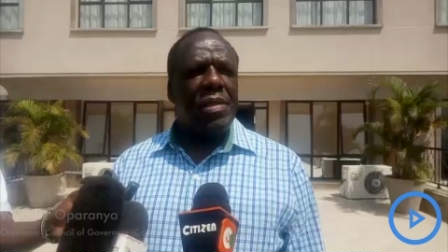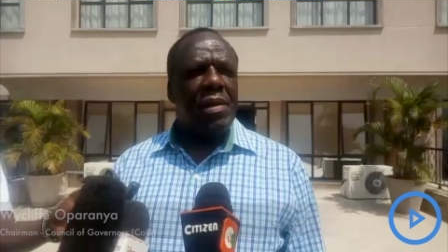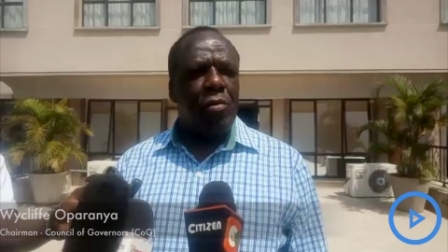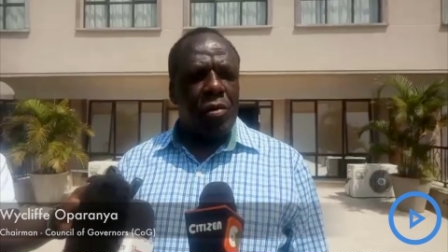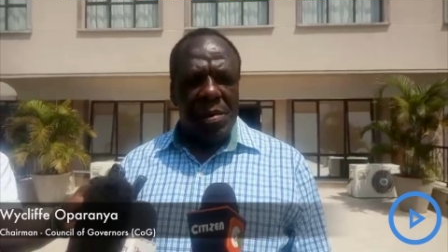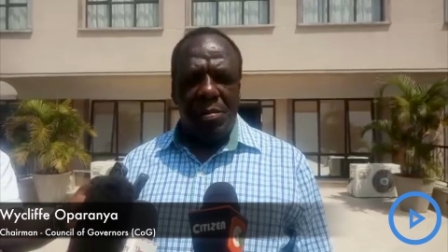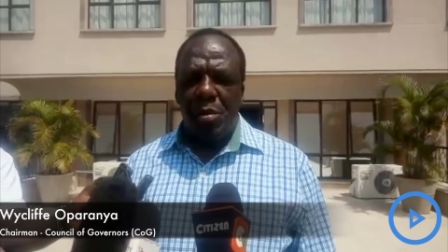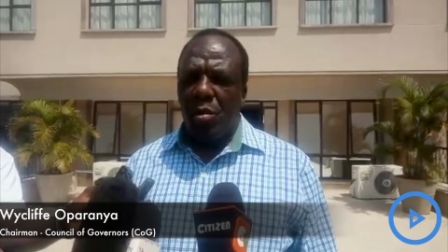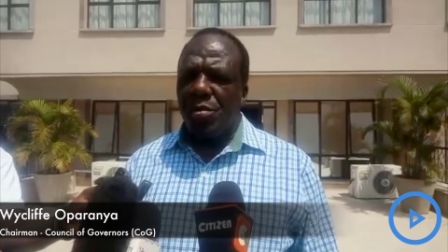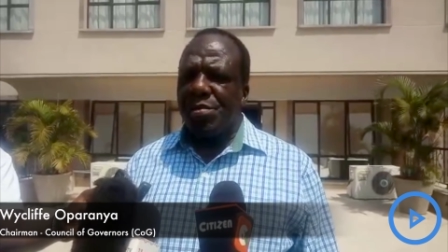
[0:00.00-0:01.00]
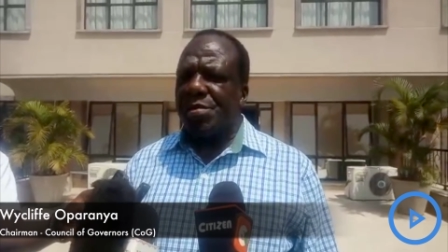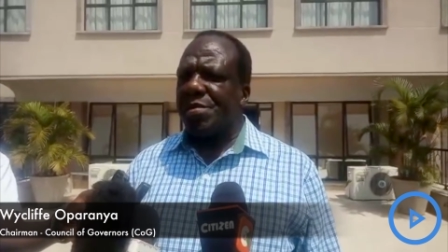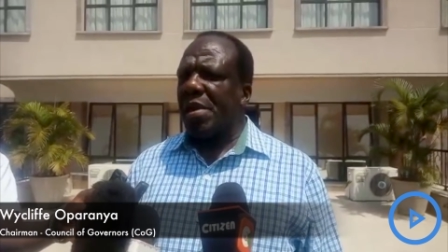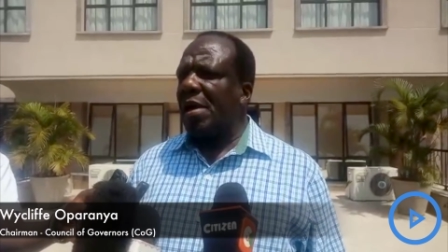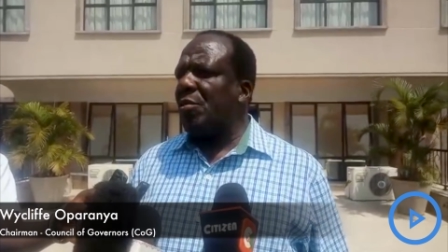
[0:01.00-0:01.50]
The economic
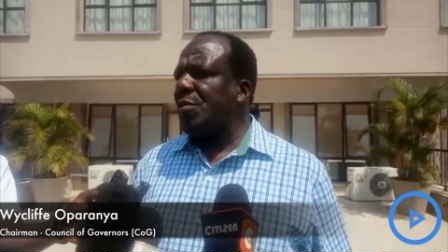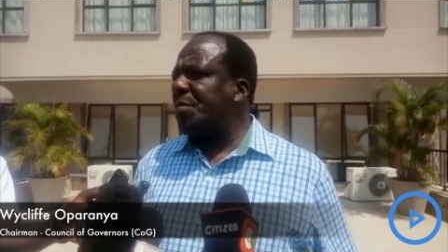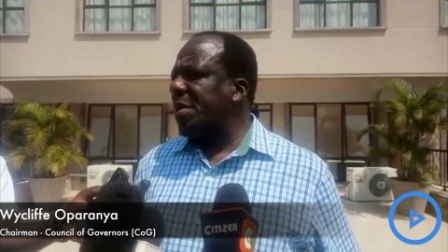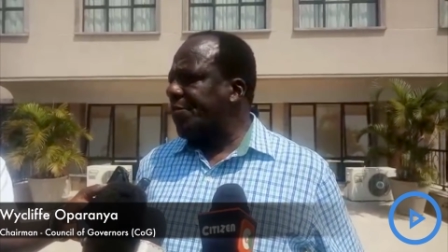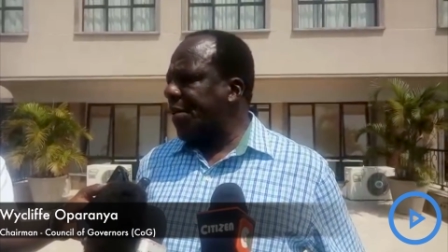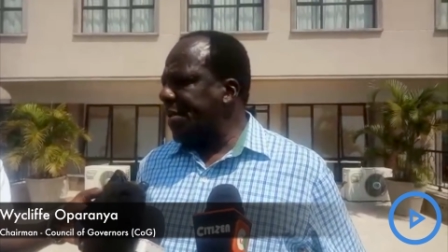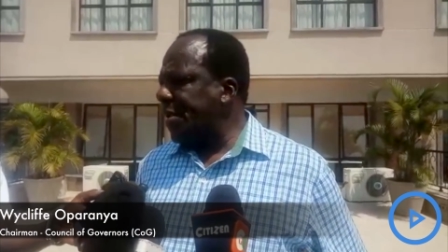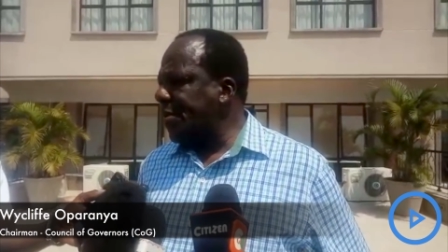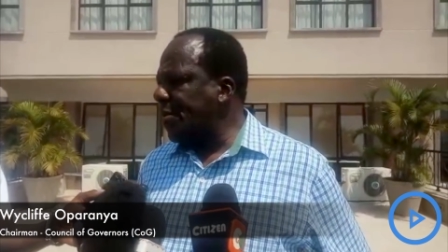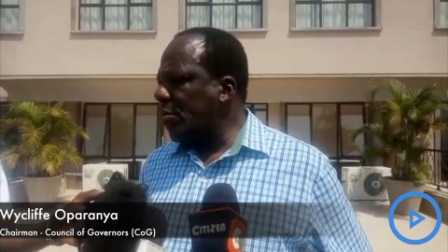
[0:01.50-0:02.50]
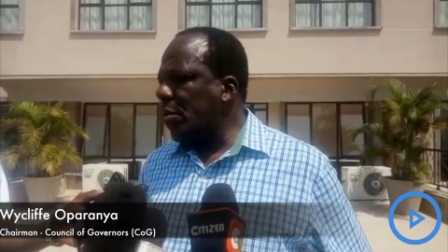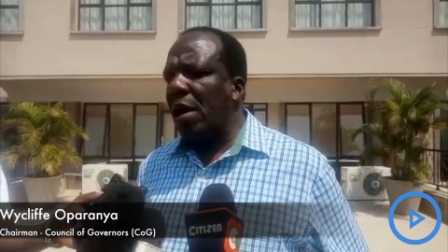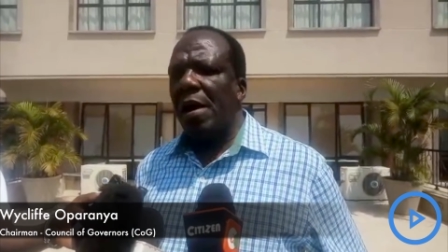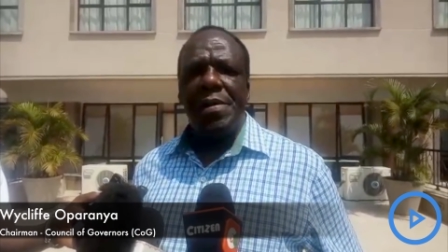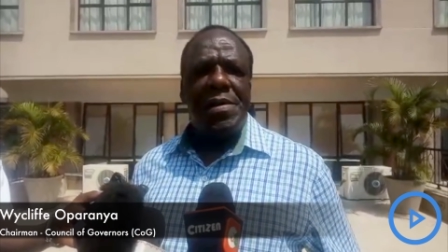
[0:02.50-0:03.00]
blocks are not being funded, uh,